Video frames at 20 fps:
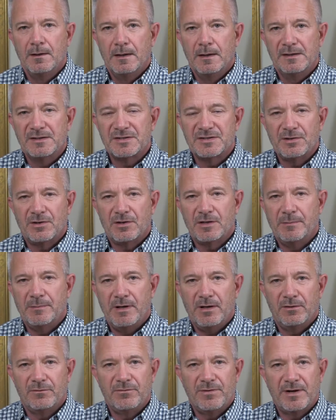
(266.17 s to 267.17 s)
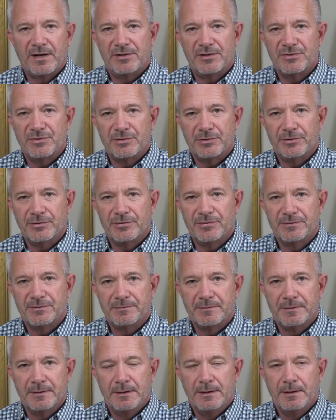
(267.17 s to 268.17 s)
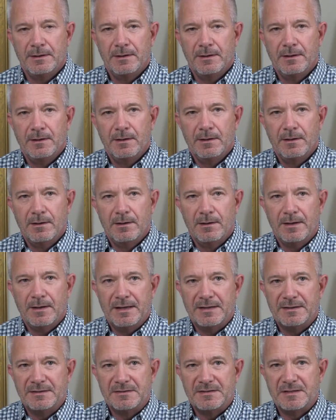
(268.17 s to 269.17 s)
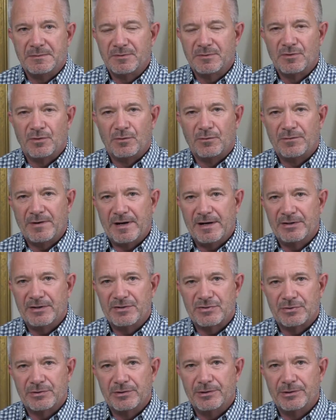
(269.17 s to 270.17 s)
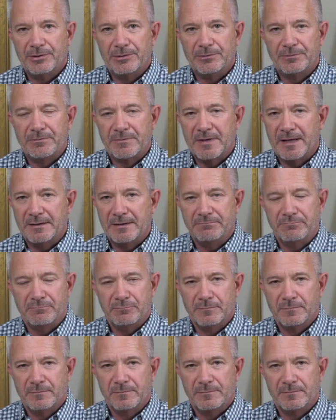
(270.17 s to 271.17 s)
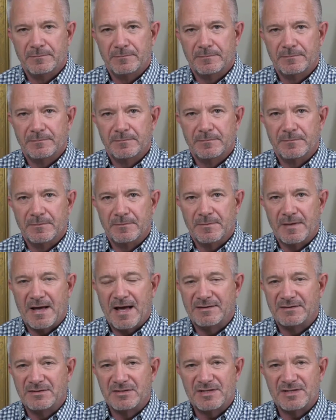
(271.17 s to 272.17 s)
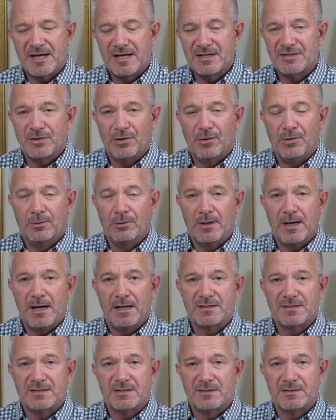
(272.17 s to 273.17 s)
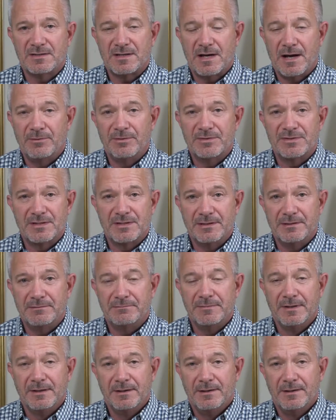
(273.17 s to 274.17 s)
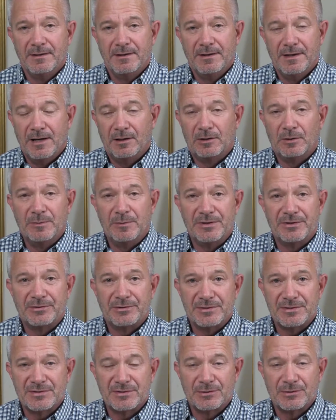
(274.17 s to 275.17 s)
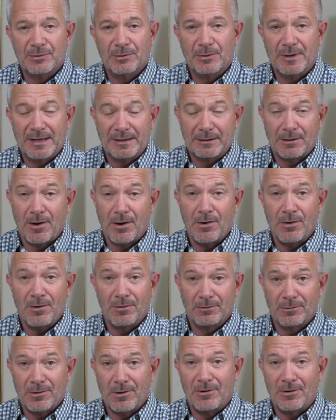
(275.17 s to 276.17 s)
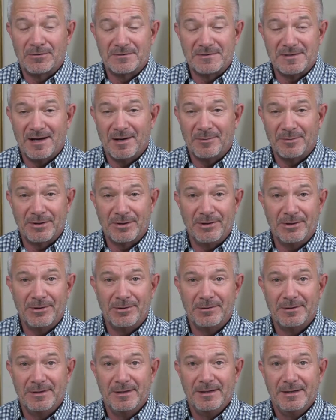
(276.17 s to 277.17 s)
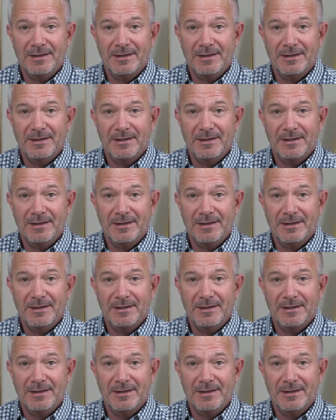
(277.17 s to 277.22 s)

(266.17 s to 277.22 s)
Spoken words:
Let's talk about fire drills. A typical fire drill that hadn't changed a whole lot since I was in elementary school a long, long time ago.